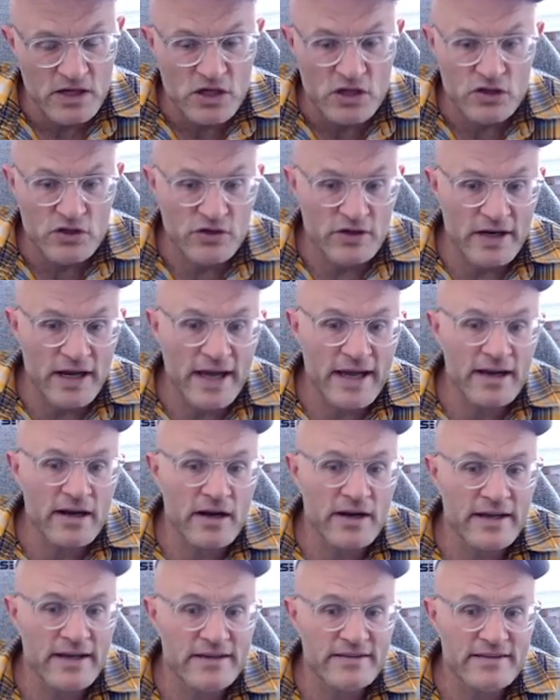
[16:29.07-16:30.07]
Your knight on
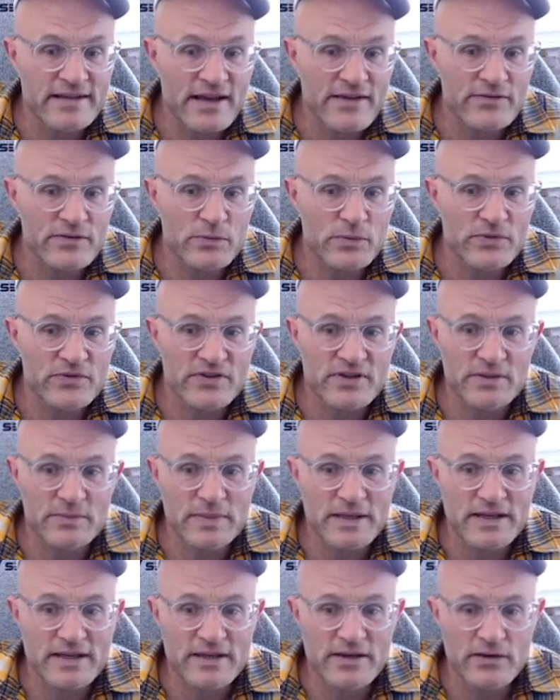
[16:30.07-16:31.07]
A7 was going to
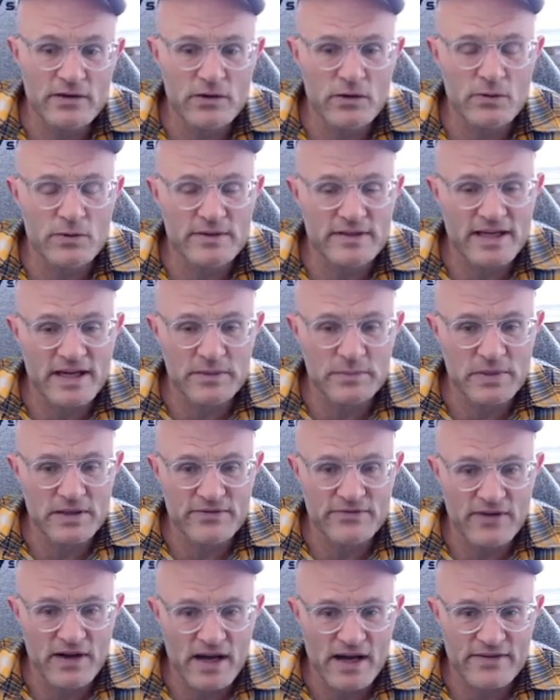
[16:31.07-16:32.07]
be a hero with knight
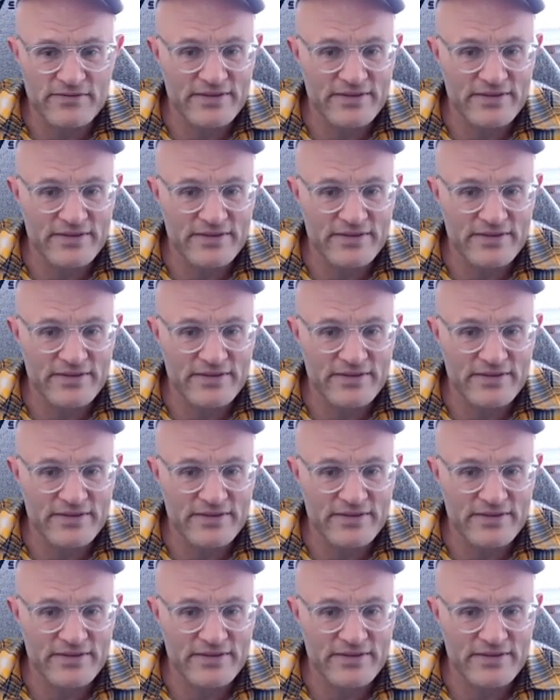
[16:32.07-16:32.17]
B5,